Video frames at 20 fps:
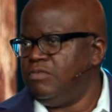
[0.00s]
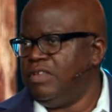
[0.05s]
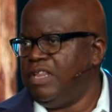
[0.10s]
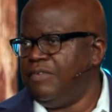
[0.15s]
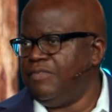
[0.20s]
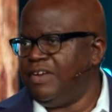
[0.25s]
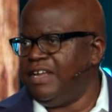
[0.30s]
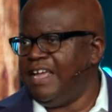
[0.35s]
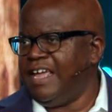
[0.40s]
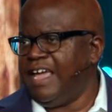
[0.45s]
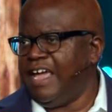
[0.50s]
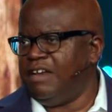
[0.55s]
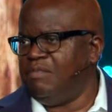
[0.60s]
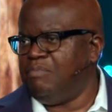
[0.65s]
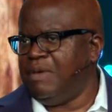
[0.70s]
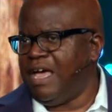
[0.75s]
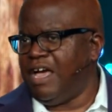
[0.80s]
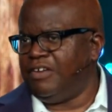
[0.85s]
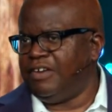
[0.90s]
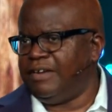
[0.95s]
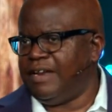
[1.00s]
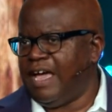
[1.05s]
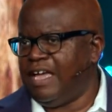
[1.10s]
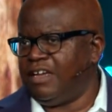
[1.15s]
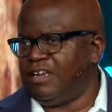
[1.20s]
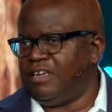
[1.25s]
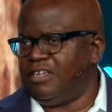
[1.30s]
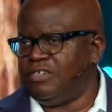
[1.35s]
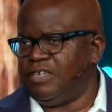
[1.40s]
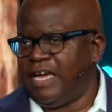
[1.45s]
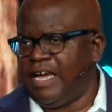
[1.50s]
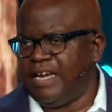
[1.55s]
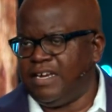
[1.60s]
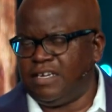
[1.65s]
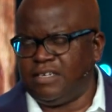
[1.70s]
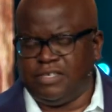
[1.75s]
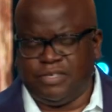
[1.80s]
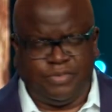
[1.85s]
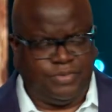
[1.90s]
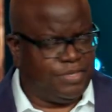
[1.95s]
With every head bowed and eye
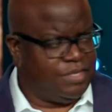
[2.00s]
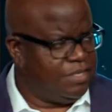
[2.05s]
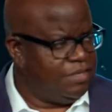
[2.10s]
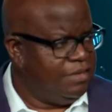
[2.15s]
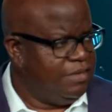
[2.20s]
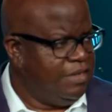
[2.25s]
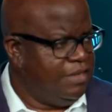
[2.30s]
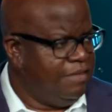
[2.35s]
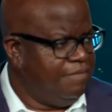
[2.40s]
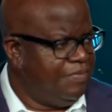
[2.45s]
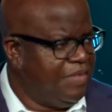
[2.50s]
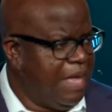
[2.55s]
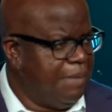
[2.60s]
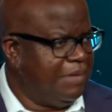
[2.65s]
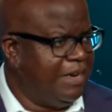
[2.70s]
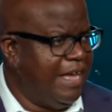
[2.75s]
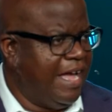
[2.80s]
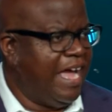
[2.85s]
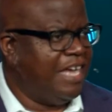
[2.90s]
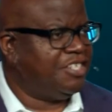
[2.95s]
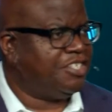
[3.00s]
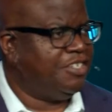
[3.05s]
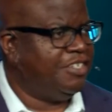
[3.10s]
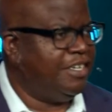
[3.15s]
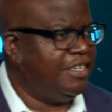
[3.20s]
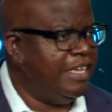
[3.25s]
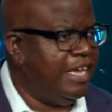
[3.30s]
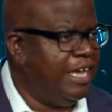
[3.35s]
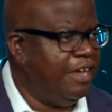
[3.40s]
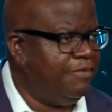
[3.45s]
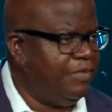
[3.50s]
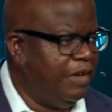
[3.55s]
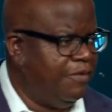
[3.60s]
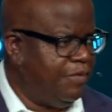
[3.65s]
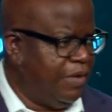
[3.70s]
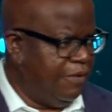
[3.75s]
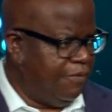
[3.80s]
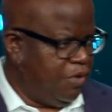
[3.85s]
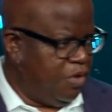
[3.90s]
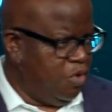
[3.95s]
closed, I'm going to ask you today,
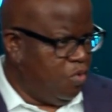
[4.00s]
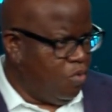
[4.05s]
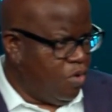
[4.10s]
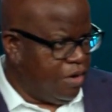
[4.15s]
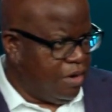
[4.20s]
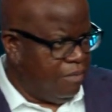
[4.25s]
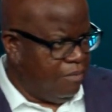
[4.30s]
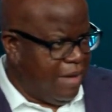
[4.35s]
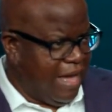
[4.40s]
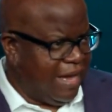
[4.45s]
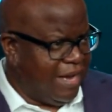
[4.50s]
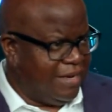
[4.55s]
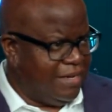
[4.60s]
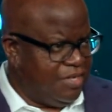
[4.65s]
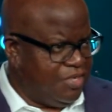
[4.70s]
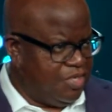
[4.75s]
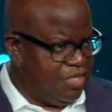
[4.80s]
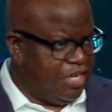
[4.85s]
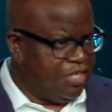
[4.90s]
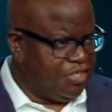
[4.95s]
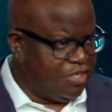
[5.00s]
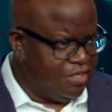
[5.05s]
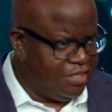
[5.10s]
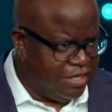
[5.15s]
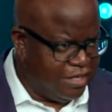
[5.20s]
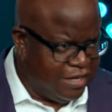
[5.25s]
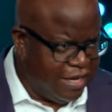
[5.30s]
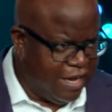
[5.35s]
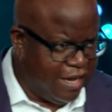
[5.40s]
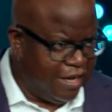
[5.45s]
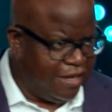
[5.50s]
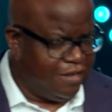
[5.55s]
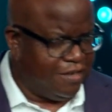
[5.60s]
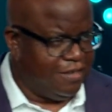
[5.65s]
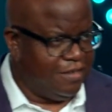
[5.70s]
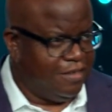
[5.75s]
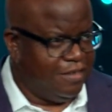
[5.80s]
if you want to make a decision today